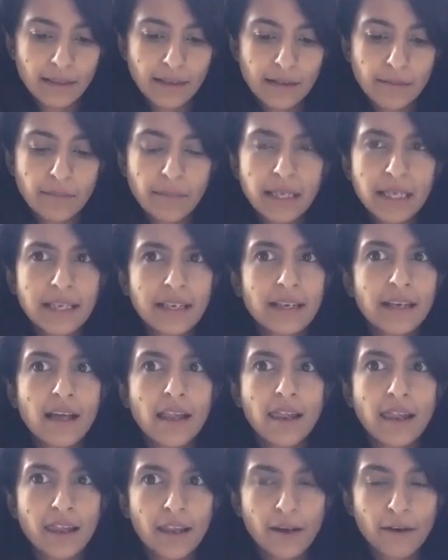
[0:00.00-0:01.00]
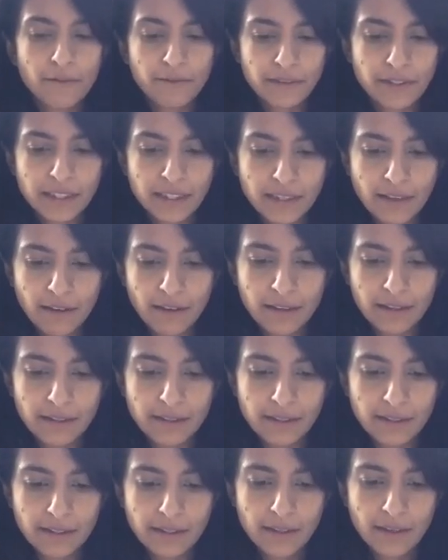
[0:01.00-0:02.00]
Mickey loved
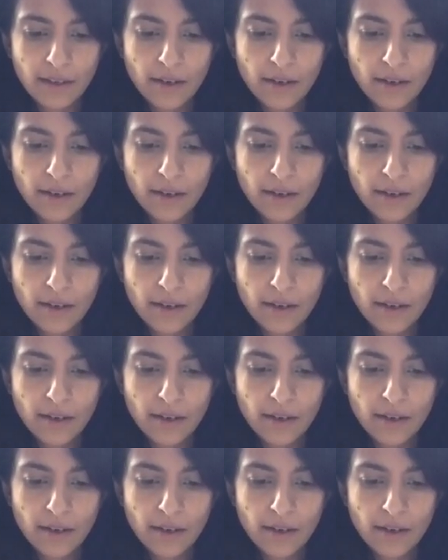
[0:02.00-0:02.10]
science.